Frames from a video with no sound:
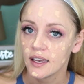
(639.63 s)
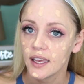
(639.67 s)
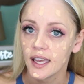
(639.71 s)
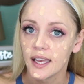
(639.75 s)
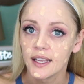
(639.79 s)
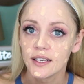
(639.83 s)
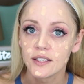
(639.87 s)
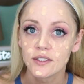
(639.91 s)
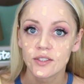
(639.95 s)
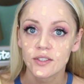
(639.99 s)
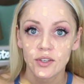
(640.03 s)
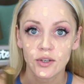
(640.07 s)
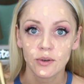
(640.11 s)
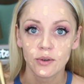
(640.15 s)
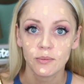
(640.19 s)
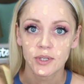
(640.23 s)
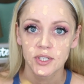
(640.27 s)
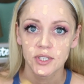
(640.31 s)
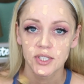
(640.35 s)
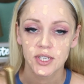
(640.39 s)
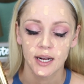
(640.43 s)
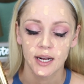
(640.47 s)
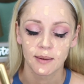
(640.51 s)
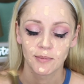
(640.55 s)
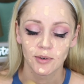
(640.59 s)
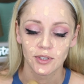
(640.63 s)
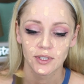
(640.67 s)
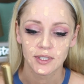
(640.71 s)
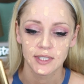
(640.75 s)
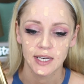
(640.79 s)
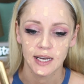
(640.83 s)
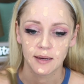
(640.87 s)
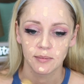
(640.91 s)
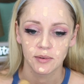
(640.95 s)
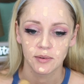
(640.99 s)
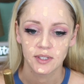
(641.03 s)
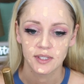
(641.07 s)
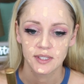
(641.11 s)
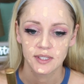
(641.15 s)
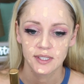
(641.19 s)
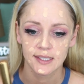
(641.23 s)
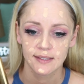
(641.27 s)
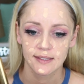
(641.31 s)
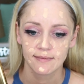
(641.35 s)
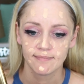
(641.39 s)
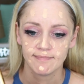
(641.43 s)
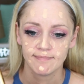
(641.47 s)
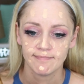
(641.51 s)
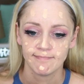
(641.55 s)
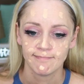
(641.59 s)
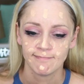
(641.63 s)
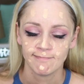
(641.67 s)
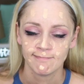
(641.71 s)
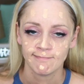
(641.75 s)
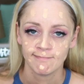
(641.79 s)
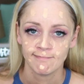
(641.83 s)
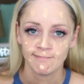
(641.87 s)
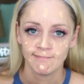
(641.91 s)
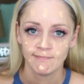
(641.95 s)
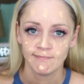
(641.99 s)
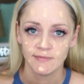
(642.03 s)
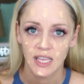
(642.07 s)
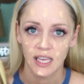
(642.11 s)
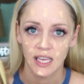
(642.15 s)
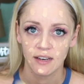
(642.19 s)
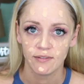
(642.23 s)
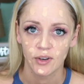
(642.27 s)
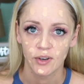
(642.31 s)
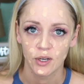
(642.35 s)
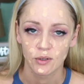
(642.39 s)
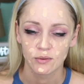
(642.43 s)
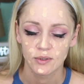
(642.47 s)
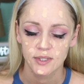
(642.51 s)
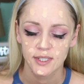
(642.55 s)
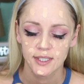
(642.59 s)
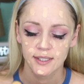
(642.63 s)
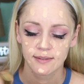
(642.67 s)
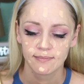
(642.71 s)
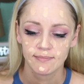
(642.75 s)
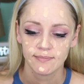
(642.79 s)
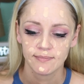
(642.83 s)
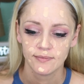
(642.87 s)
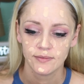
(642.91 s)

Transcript: and too much time on the tablets and phones.